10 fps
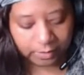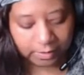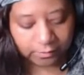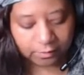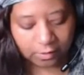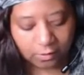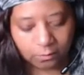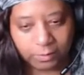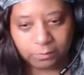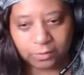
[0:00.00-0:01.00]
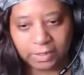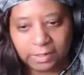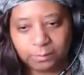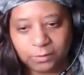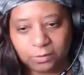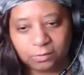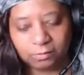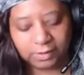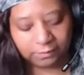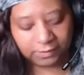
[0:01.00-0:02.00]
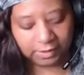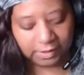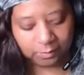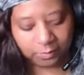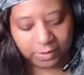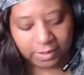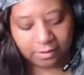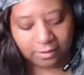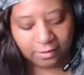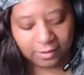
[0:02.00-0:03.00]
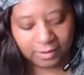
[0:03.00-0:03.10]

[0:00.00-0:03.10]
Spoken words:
And so we will keep you lifted in prayer.